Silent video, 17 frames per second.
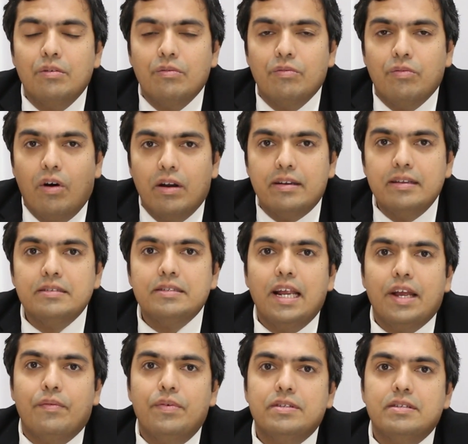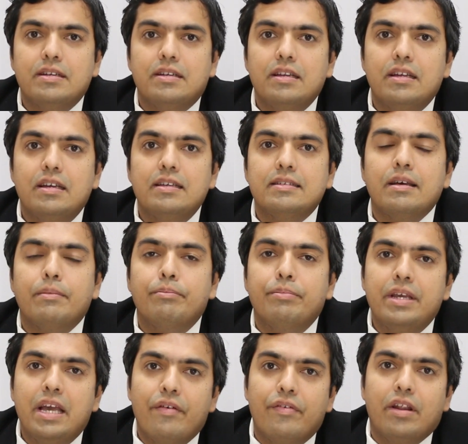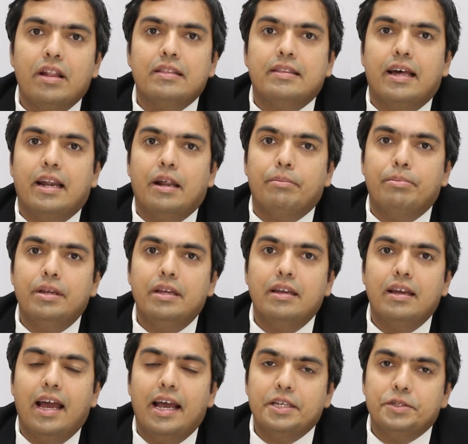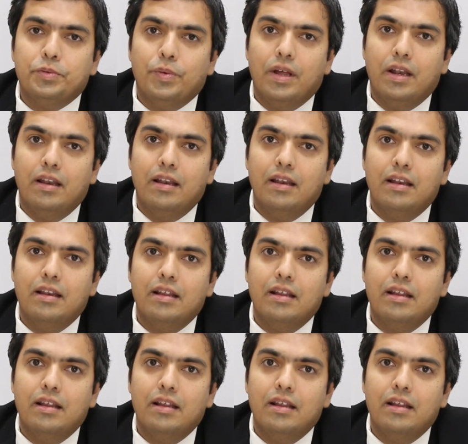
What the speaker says: What is requisite is a behavioral therapy as well.